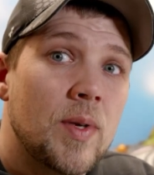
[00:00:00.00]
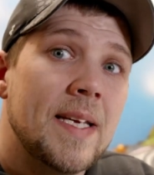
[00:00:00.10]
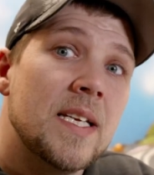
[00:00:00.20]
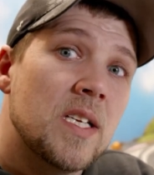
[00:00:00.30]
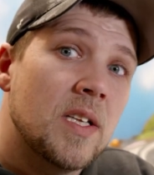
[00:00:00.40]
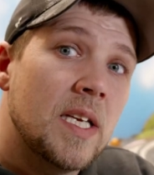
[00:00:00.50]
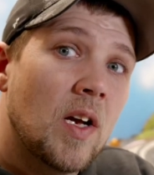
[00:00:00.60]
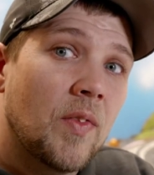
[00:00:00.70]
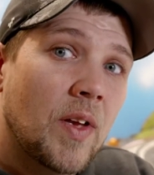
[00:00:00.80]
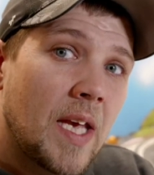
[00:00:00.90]
easily
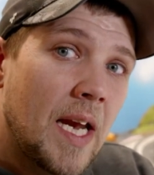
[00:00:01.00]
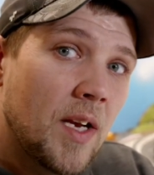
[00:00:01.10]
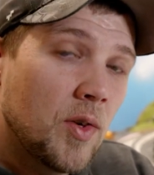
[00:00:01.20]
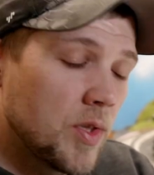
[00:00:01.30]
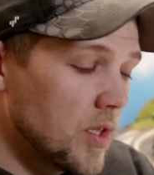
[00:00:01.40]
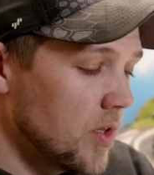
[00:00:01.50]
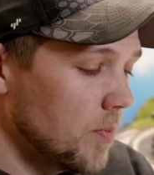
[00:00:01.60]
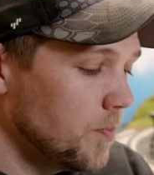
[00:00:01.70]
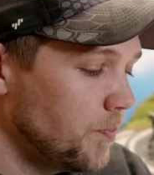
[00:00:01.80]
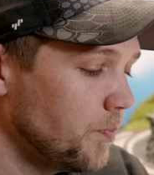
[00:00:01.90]
on the Cato system.